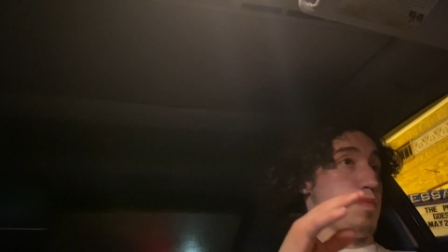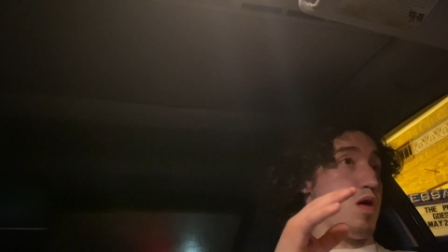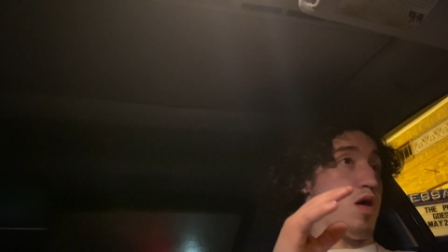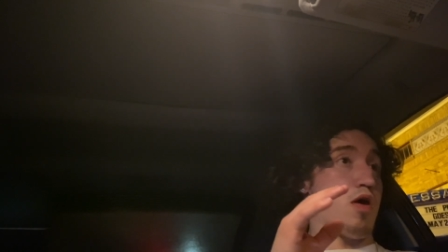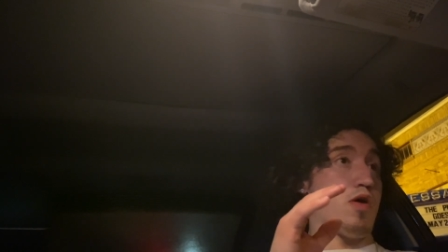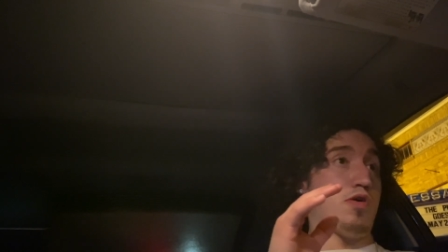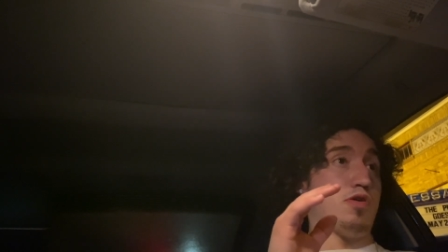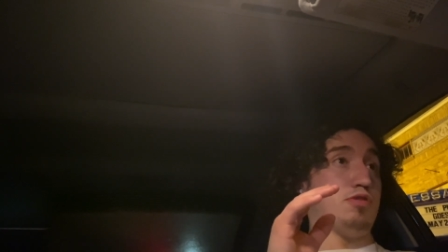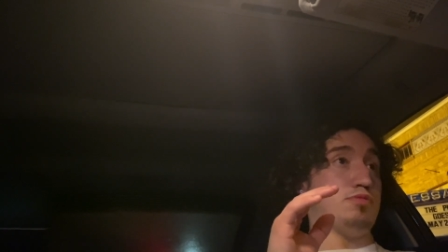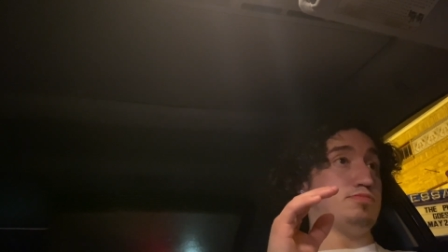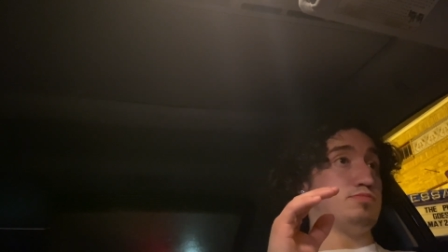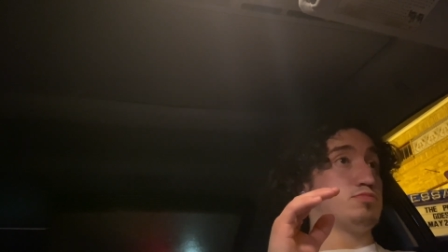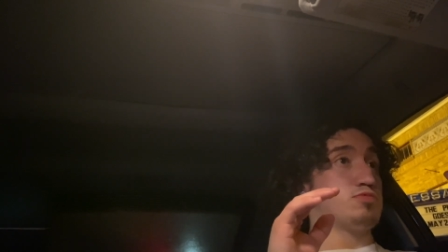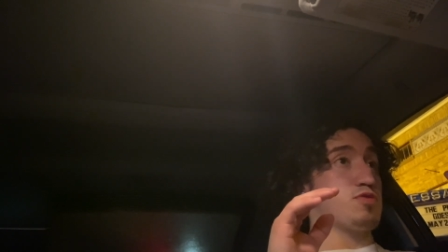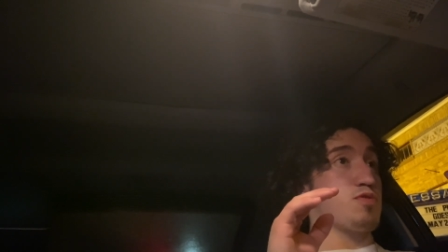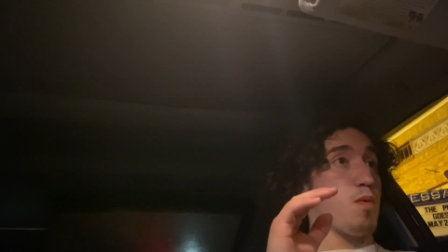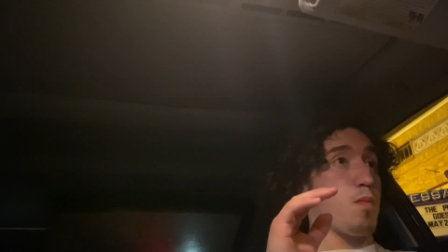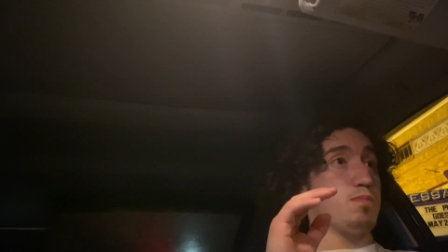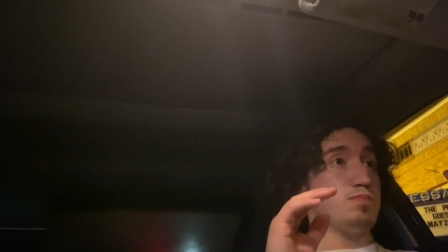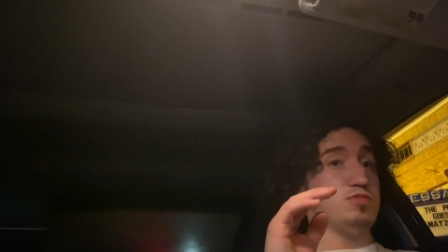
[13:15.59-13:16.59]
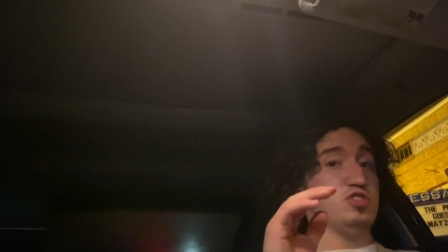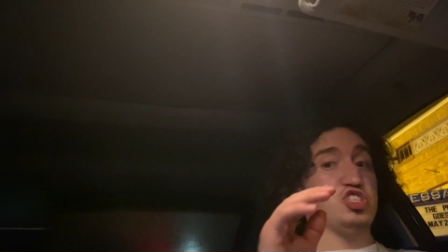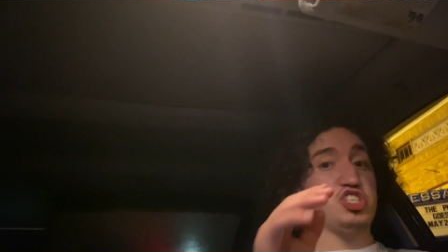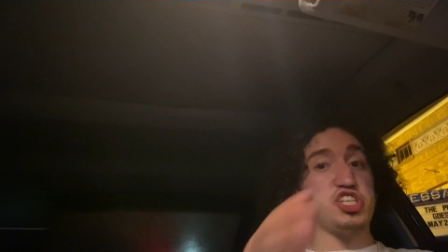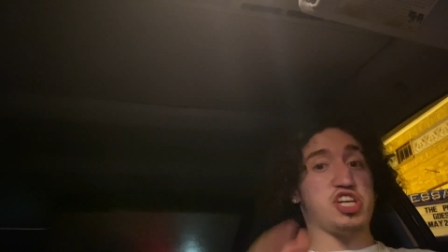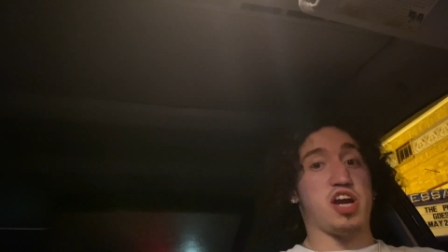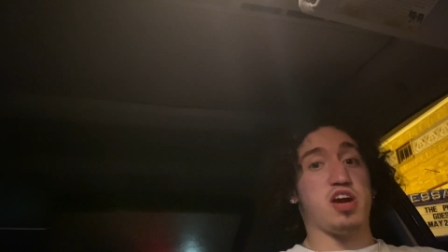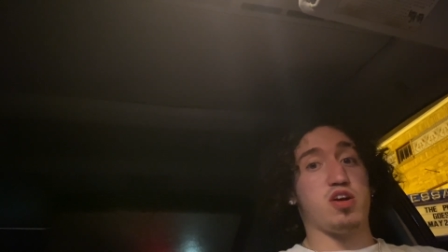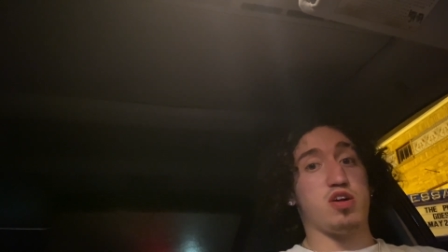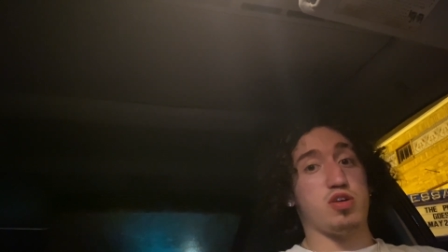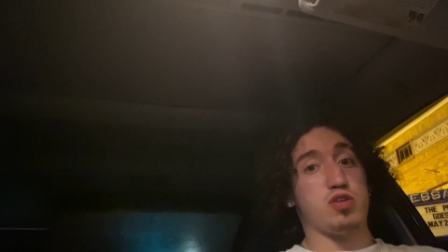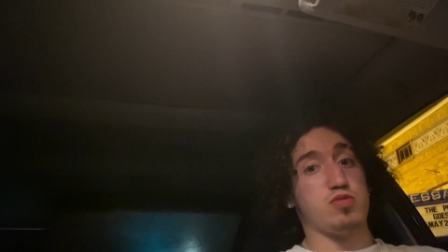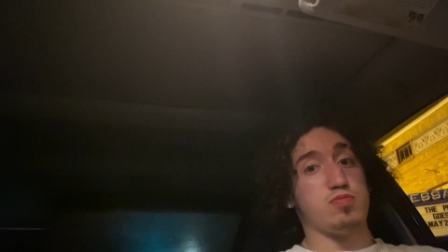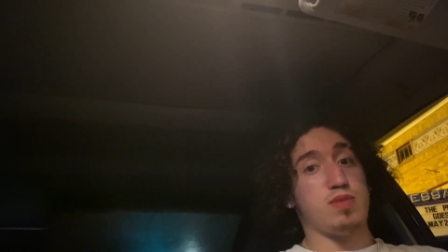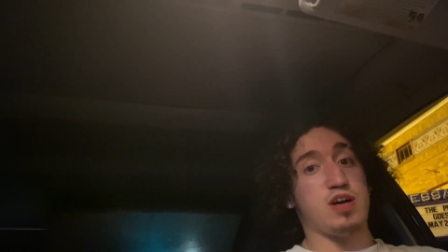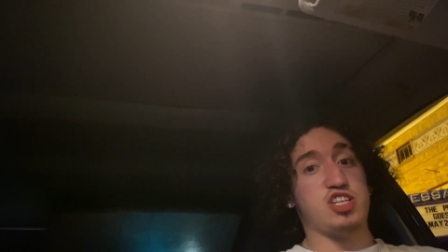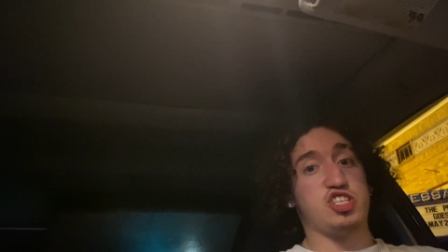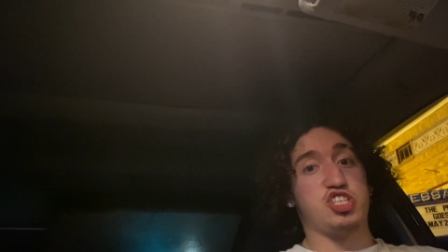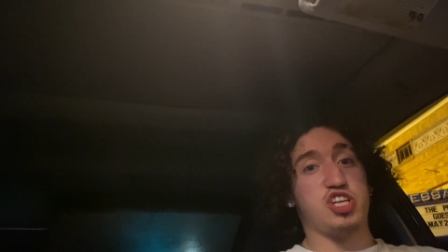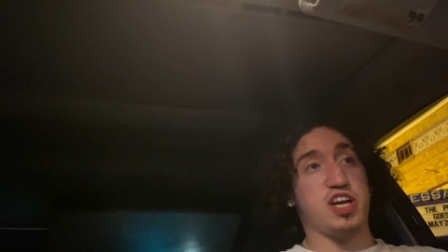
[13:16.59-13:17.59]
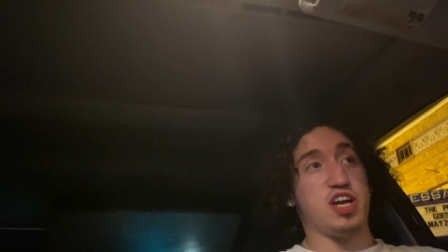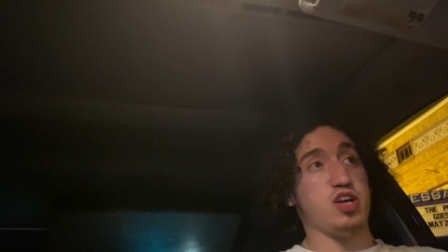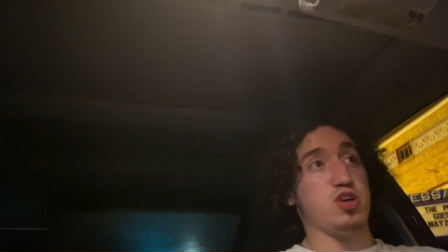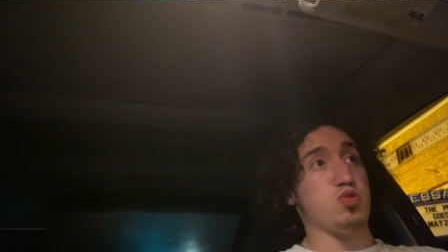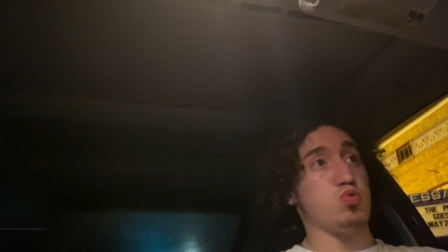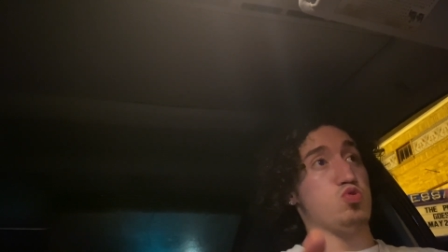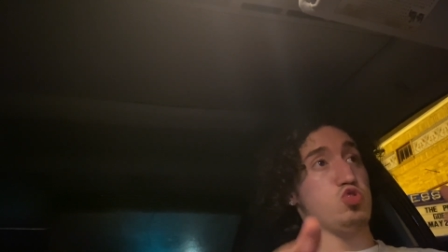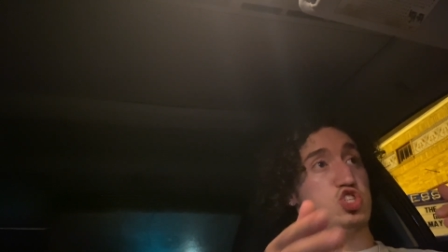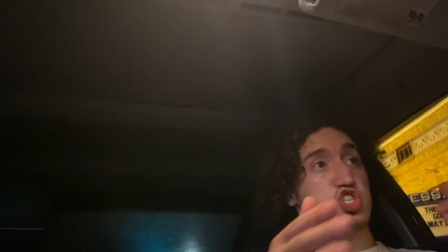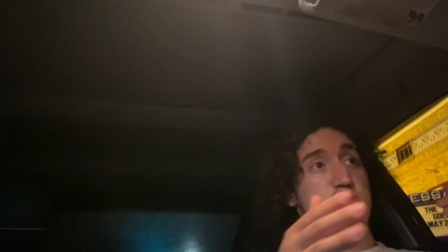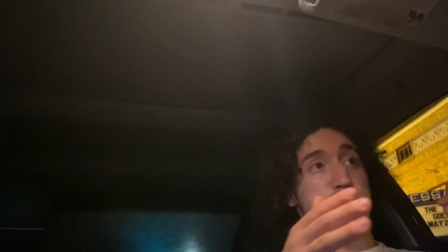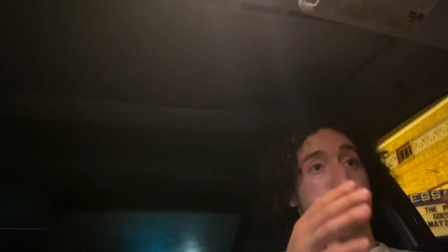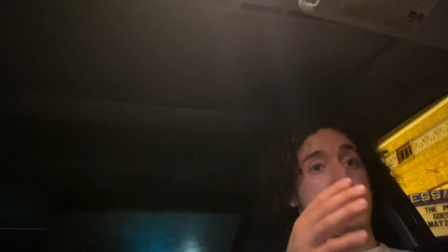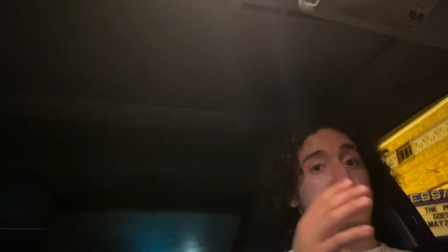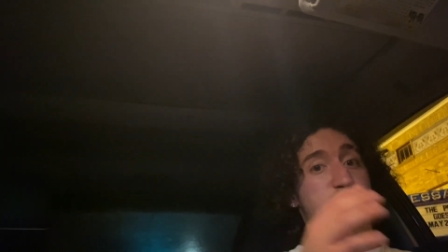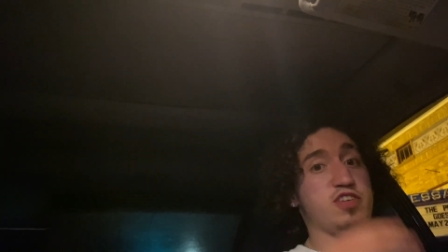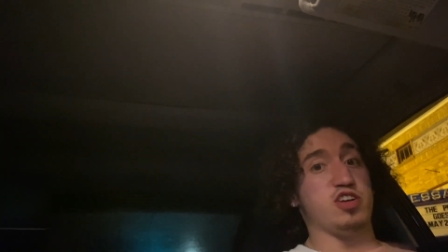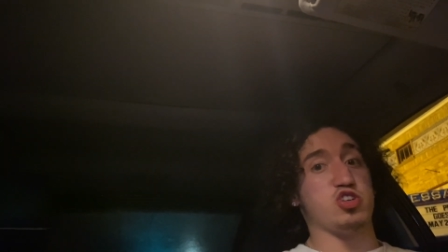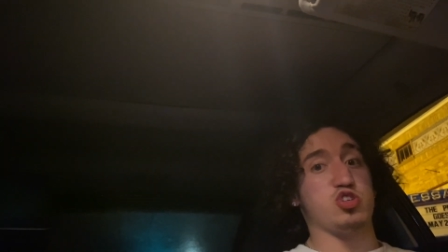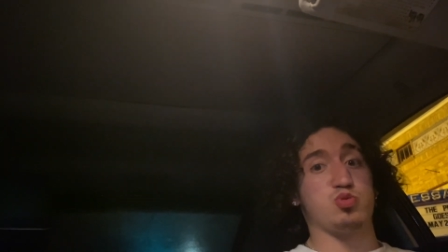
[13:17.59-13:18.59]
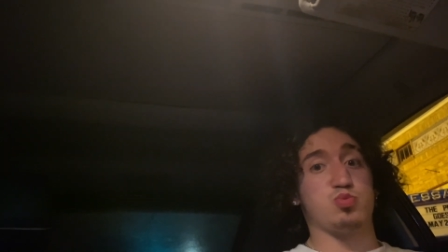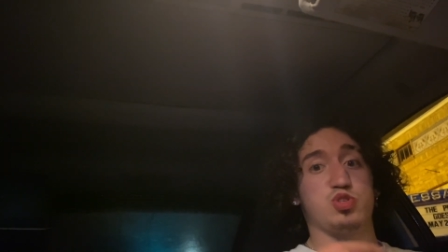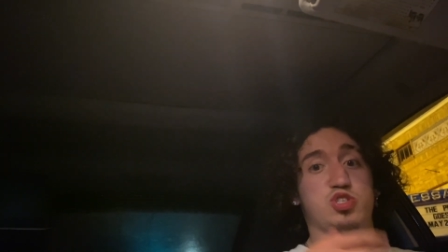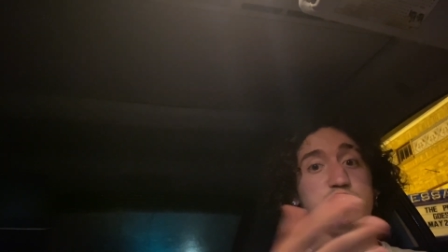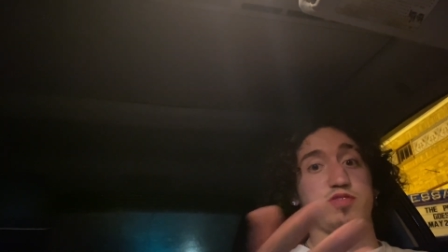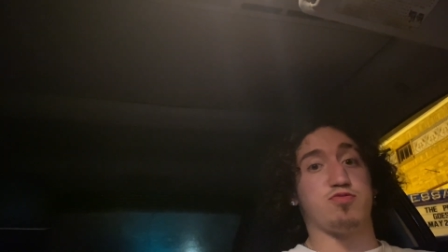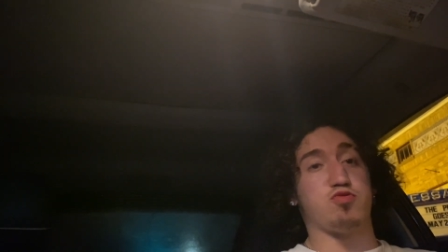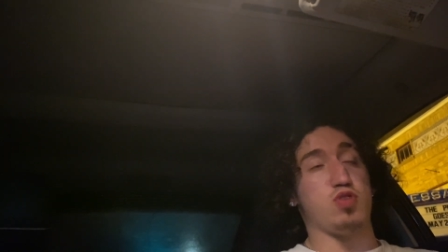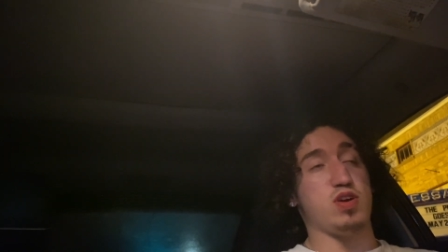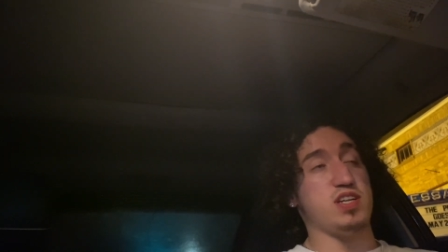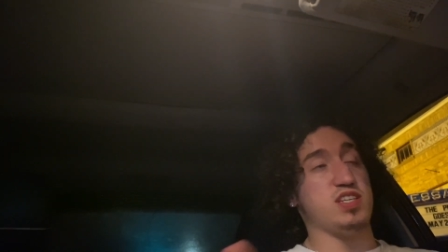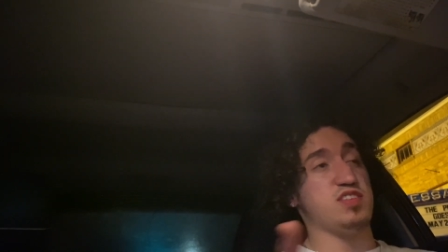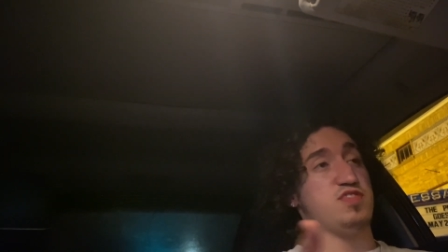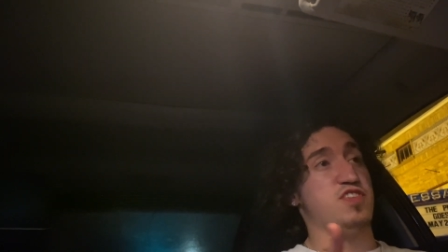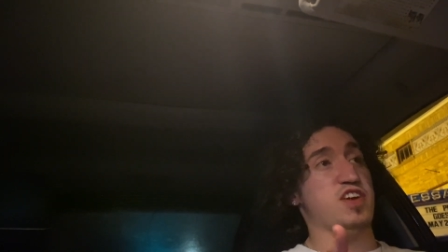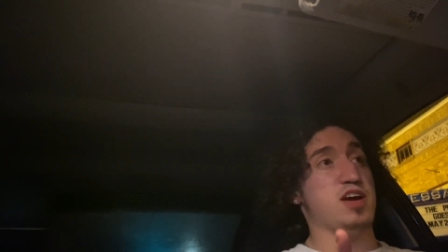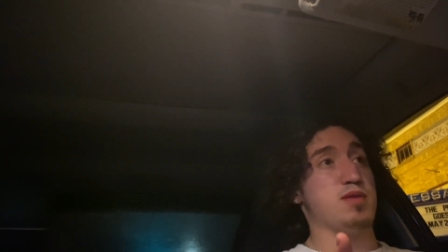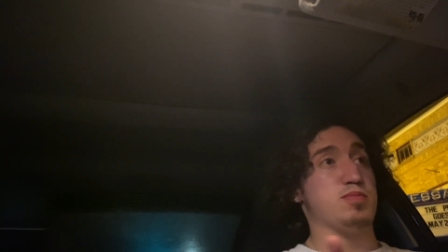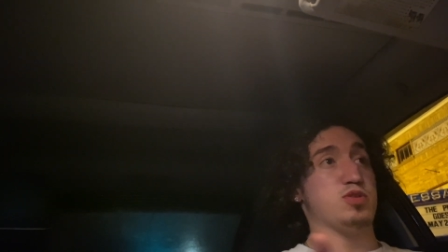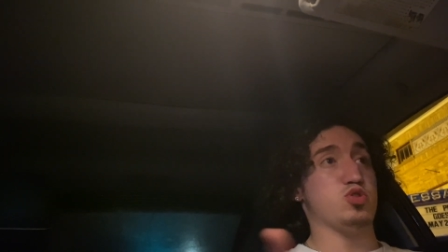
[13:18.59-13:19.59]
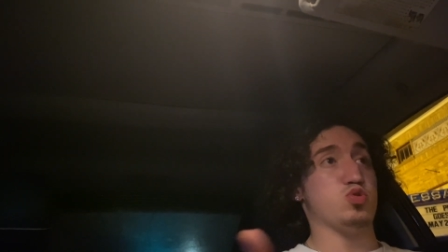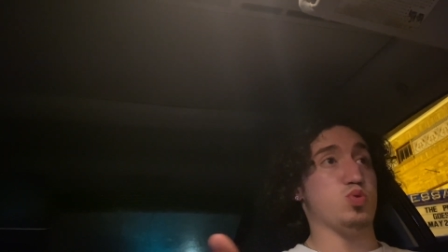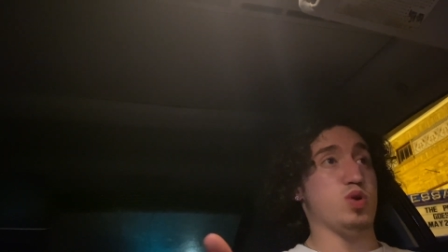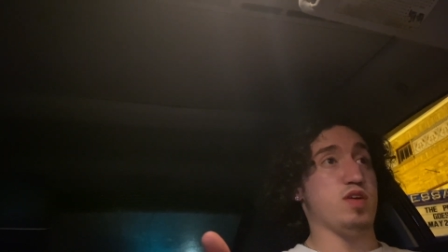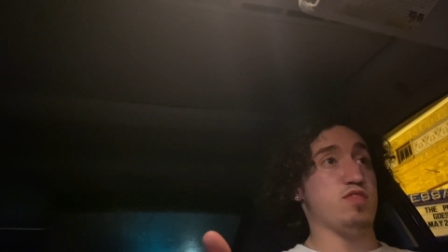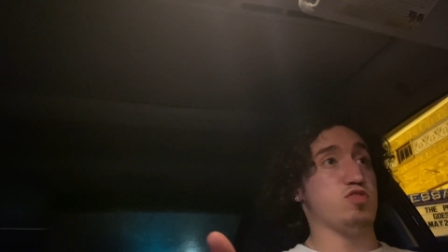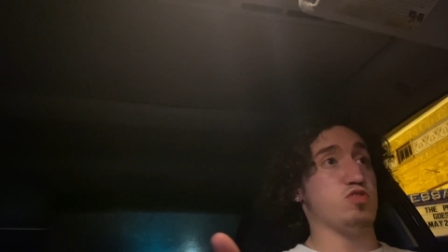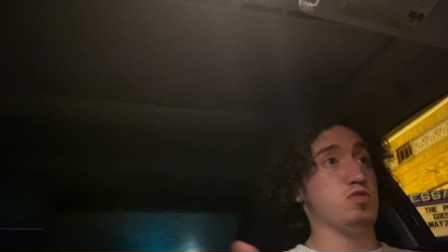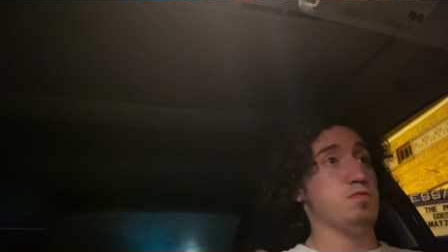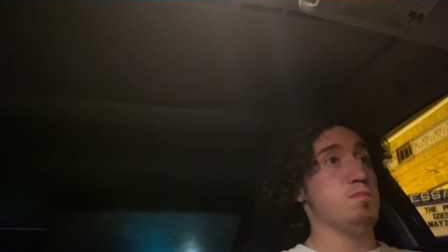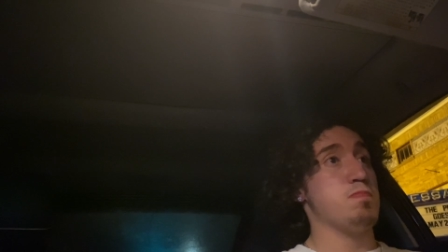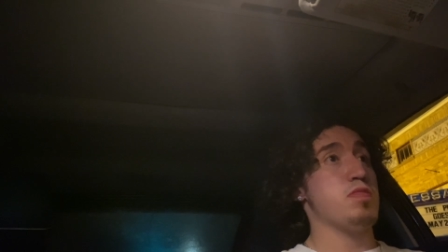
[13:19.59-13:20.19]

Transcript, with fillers: Um, share my channel or share my videos with your friends, family, whoever.